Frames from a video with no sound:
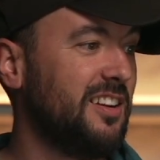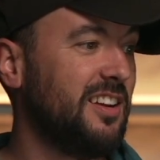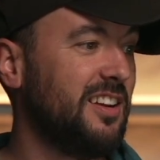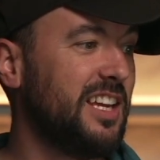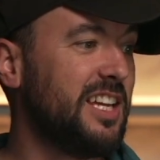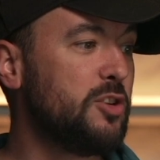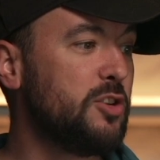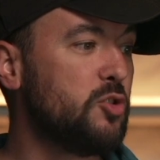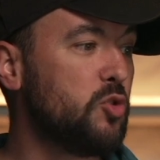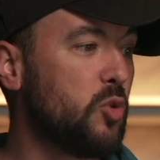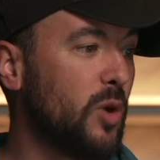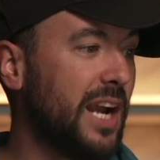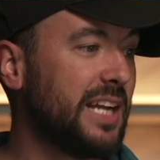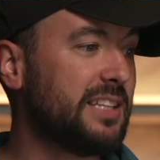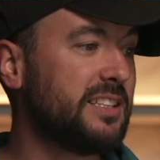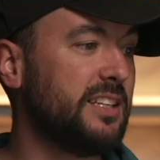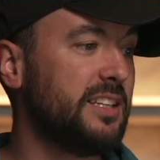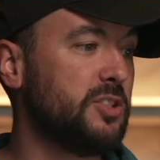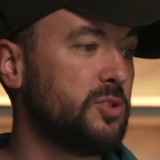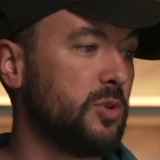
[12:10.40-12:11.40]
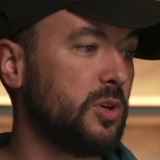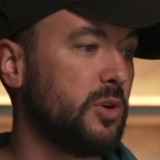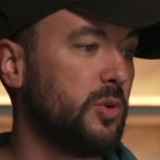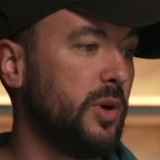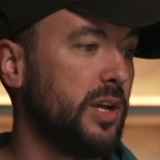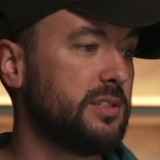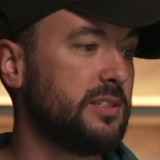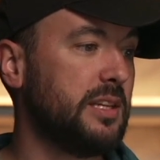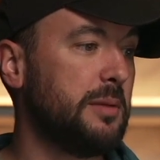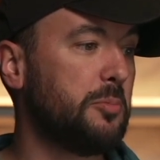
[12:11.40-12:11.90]
He granted his
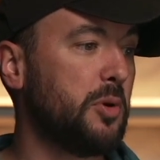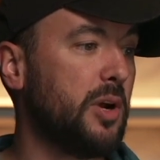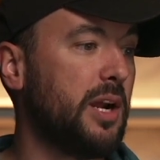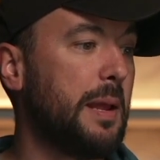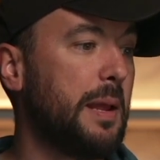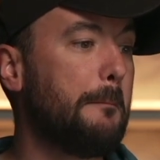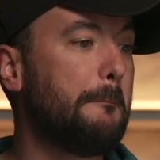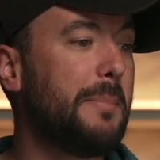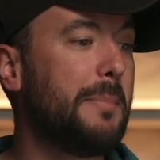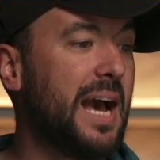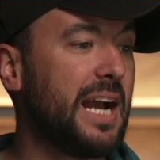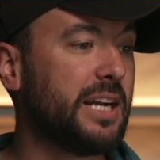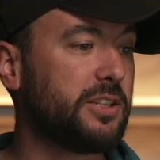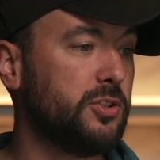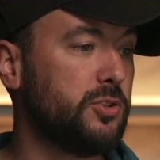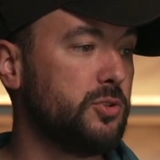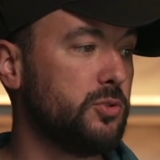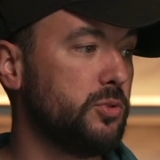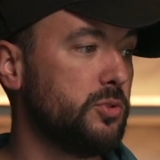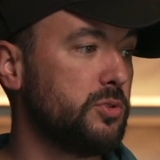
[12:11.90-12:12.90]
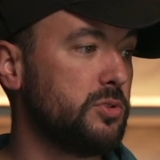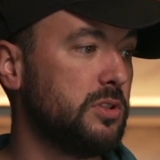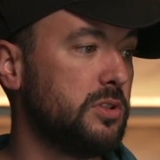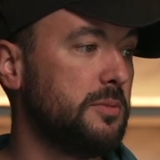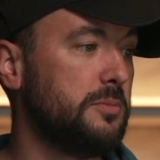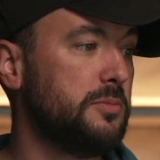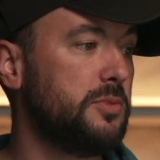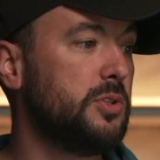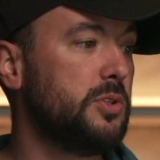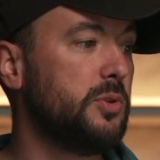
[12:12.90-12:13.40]
request and brought him back to
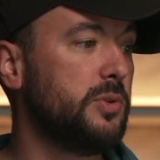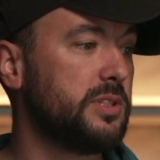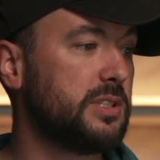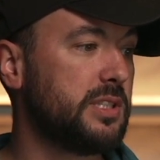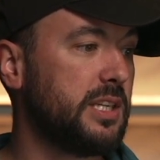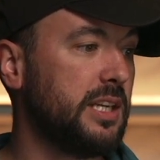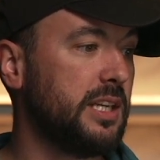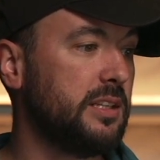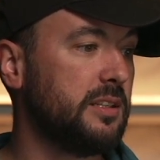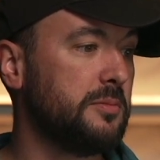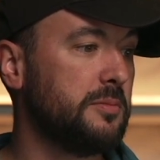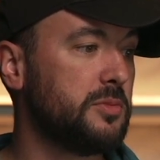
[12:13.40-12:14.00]
Jerusalem to his kingdom.